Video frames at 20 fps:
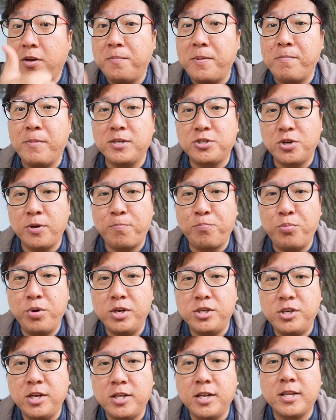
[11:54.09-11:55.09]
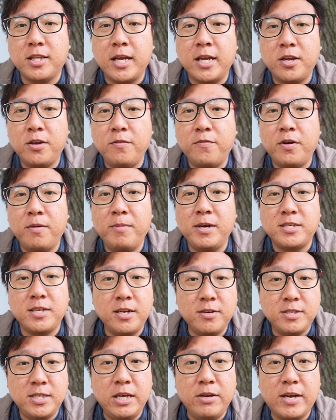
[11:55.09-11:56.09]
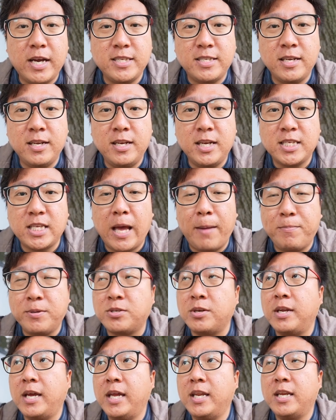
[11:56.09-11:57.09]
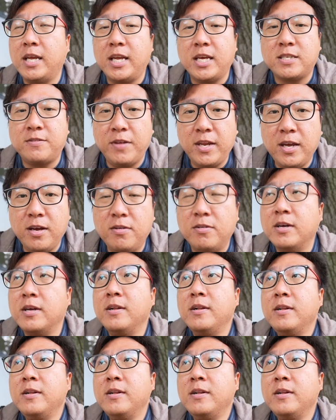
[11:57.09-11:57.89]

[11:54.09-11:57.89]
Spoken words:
It'd be much appreciated. Thank you very much, and I'll see you guys in the next episode in the next video.